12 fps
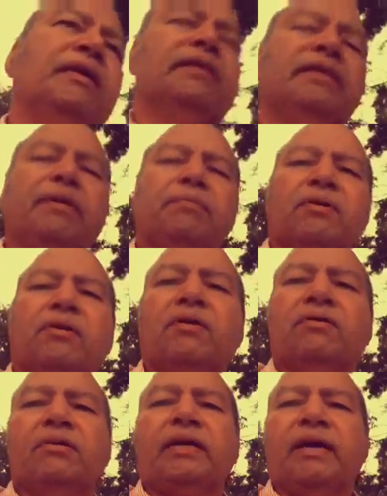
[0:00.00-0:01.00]

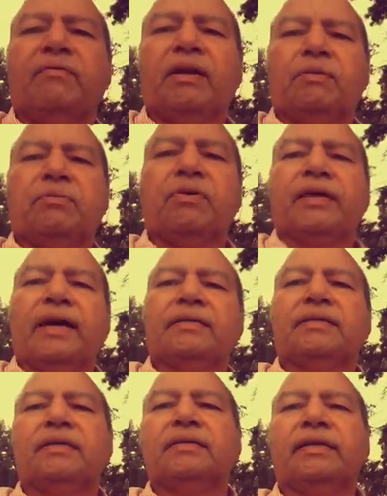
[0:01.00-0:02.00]
Depakote or divalproic
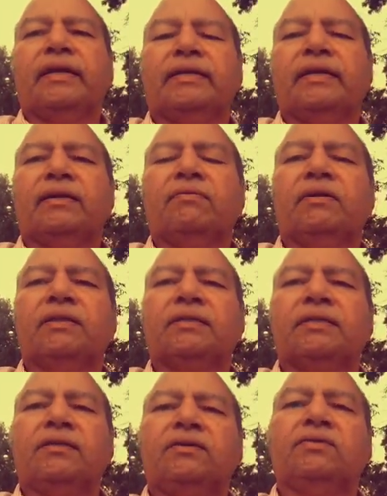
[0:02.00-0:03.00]
acid is an
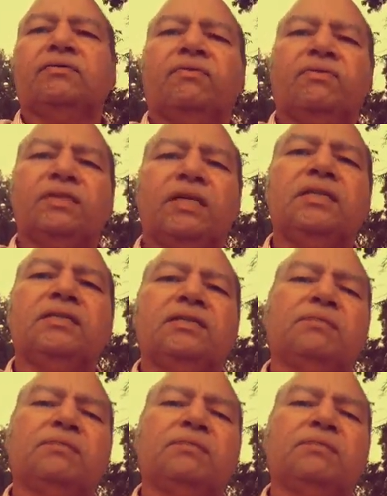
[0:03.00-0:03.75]
anticonvulsant used for seizures,